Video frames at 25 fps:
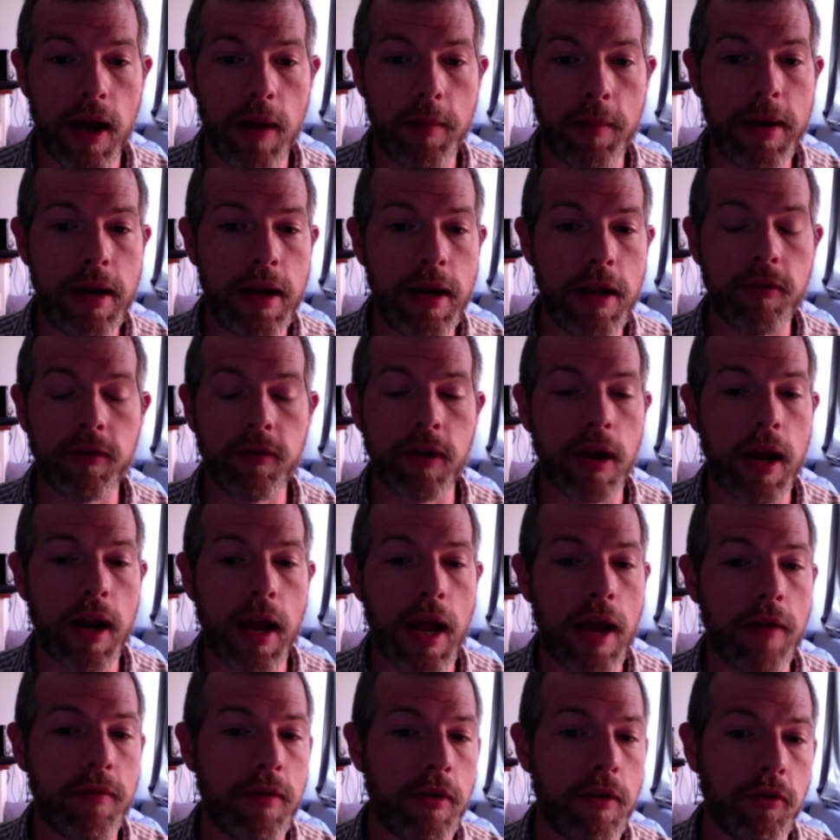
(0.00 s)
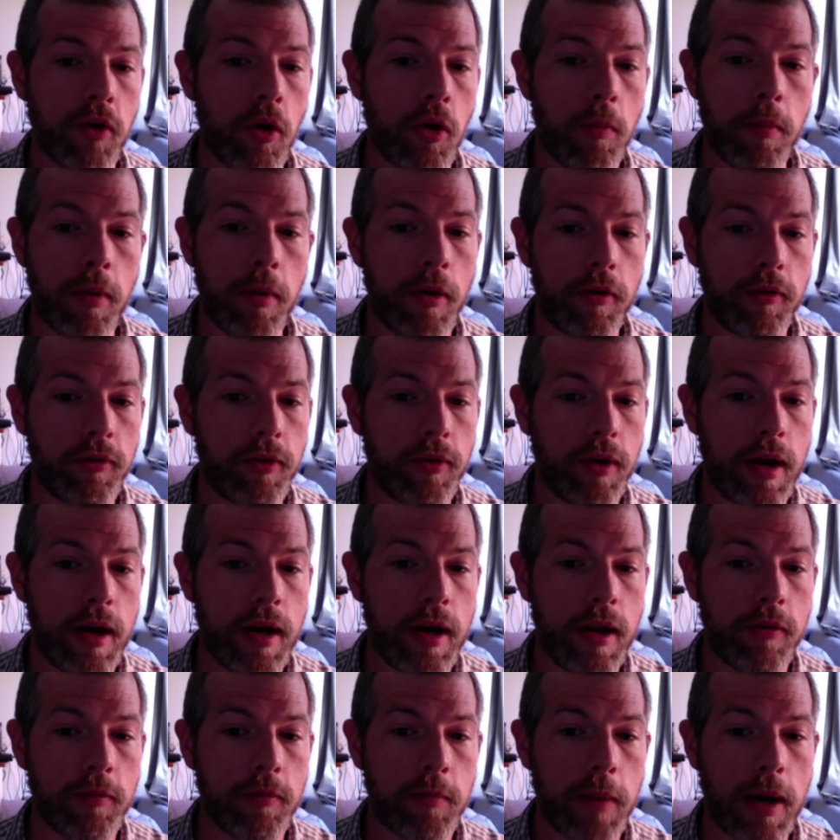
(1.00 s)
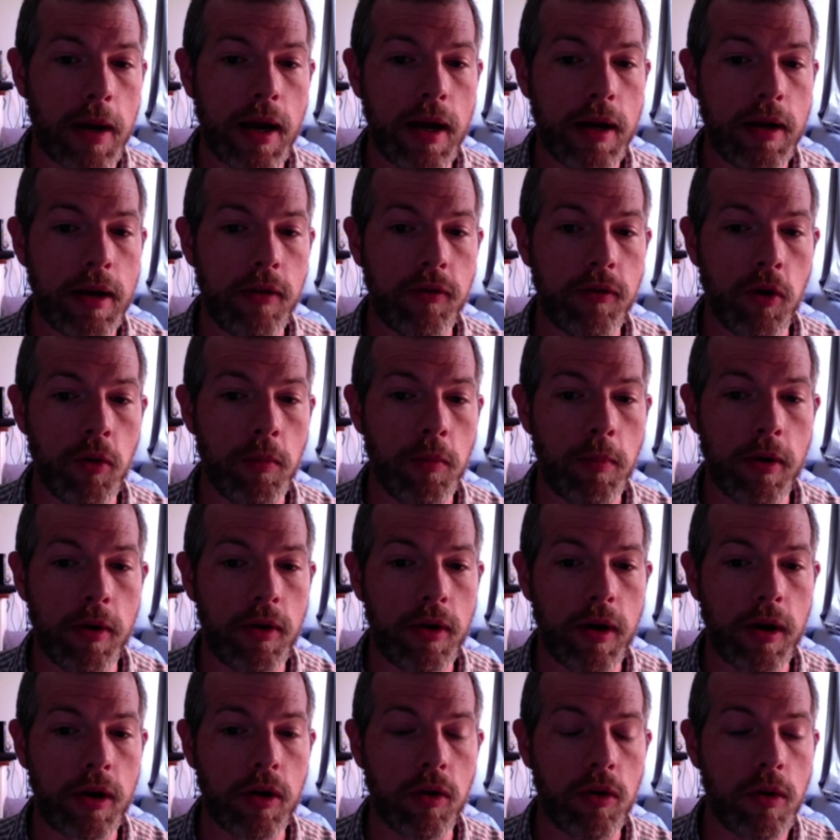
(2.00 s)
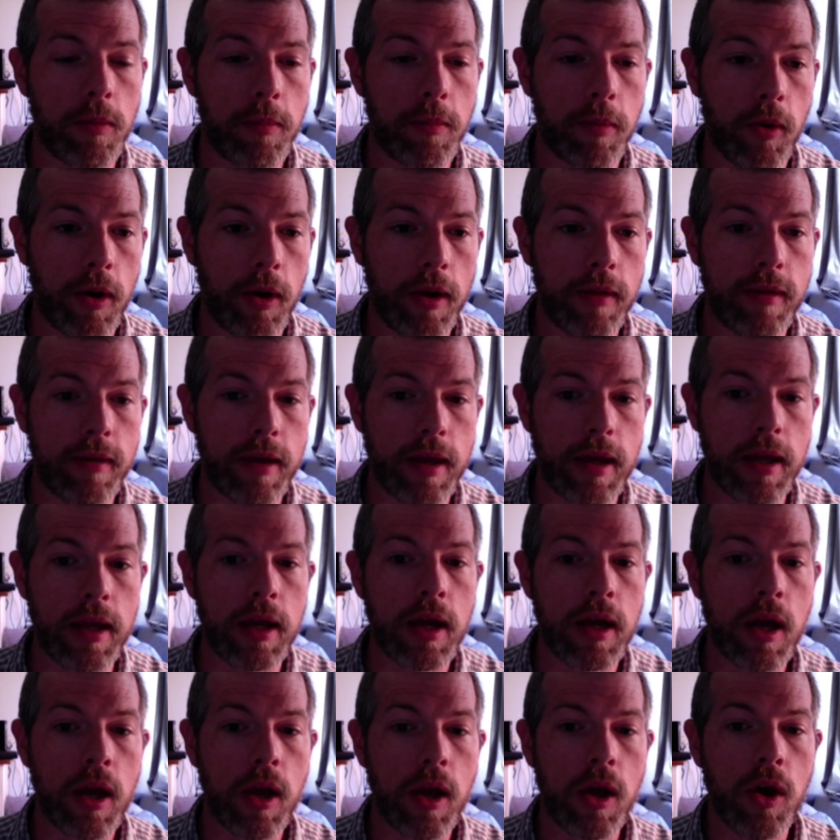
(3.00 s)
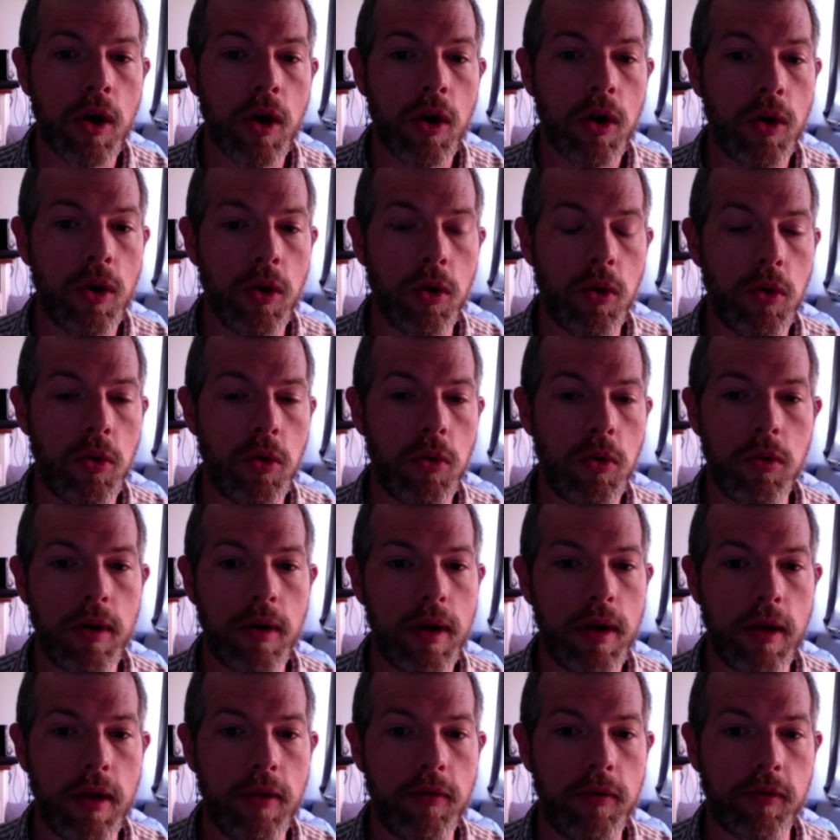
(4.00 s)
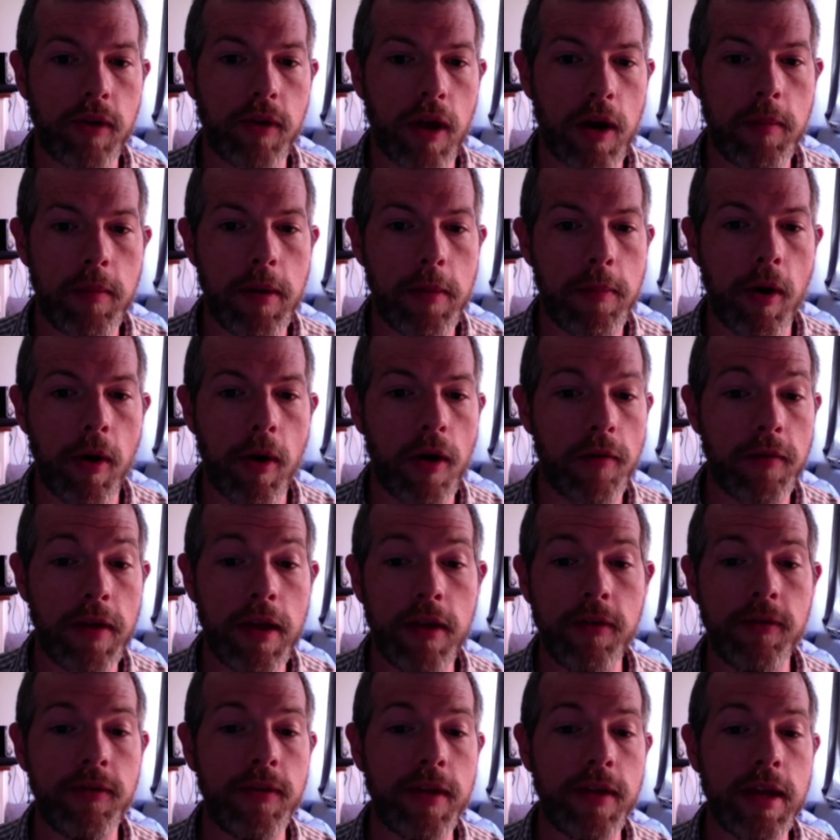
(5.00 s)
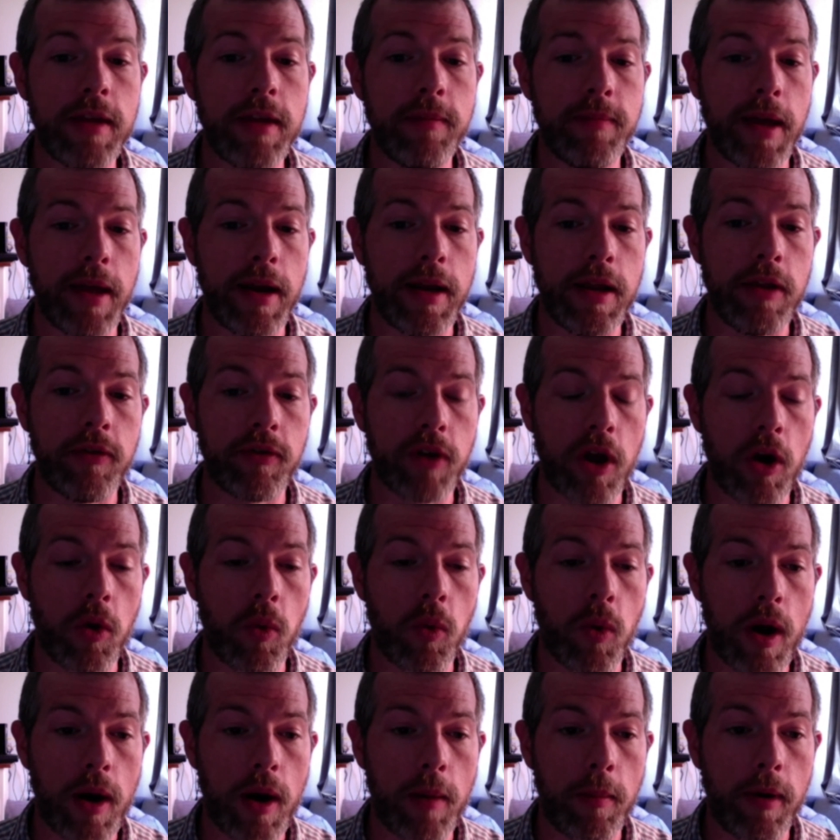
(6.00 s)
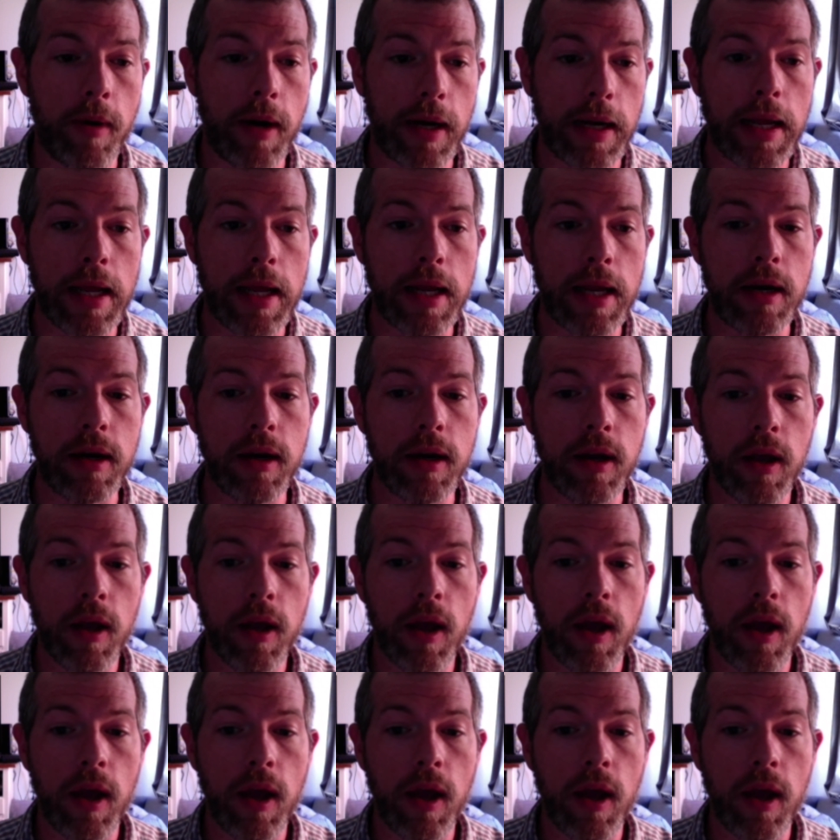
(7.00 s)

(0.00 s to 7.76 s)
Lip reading: I mean, he's going to have his own person in his mind, his own political appointee who is going to be part of his team that he's going to want to bring in.